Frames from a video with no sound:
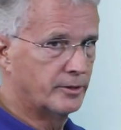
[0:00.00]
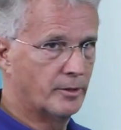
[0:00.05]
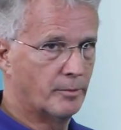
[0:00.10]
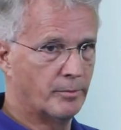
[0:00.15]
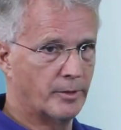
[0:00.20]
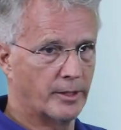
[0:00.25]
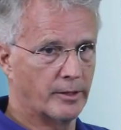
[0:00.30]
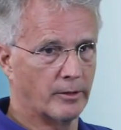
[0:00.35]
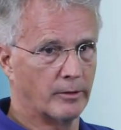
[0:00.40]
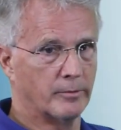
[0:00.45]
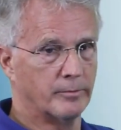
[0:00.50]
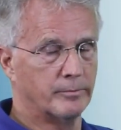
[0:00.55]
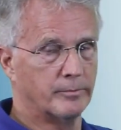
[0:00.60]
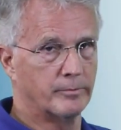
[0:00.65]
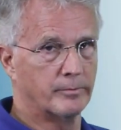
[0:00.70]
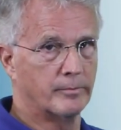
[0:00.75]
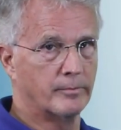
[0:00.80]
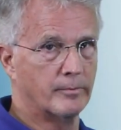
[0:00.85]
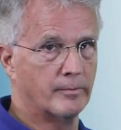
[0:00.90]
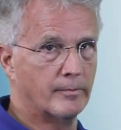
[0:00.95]
in the middle.
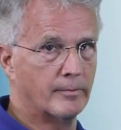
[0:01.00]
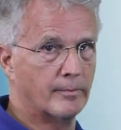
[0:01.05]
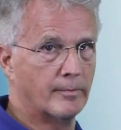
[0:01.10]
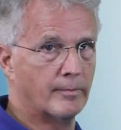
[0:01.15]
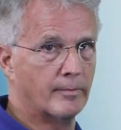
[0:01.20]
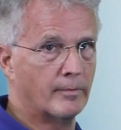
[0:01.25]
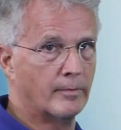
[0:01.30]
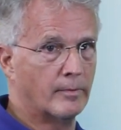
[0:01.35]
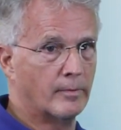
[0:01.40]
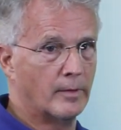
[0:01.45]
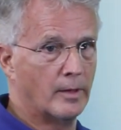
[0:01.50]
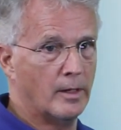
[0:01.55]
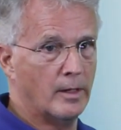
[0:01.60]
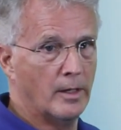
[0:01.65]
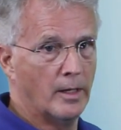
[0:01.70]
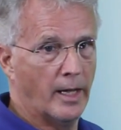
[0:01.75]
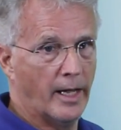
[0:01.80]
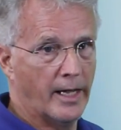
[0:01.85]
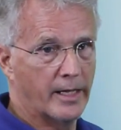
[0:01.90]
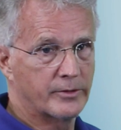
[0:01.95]

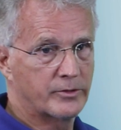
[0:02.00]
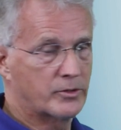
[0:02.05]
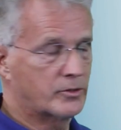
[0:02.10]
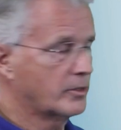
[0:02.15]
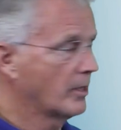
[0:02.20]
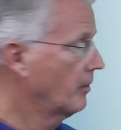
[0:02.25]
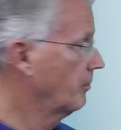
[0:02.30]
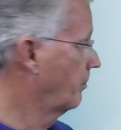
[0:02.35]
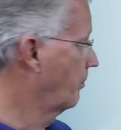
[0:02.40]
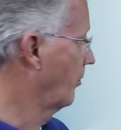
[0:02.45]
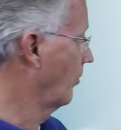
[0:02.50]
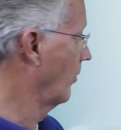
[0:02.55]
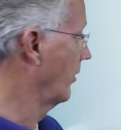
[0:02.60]
At some